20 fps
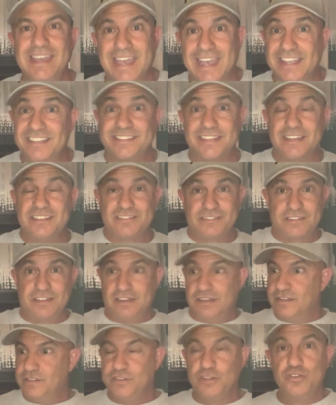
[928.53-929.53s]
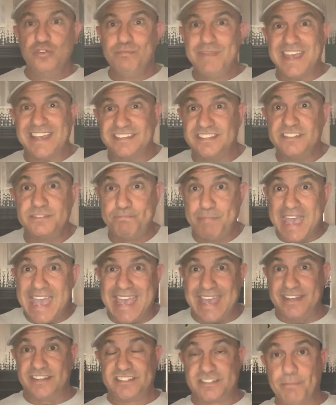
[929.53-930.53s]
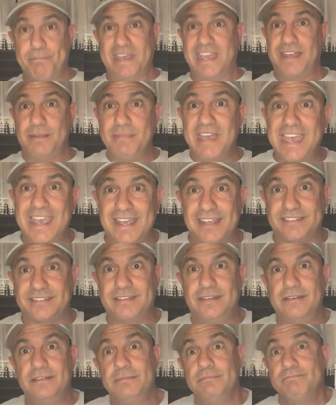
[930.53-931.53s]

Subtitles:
and says the new mass is bad. It's a bad mass.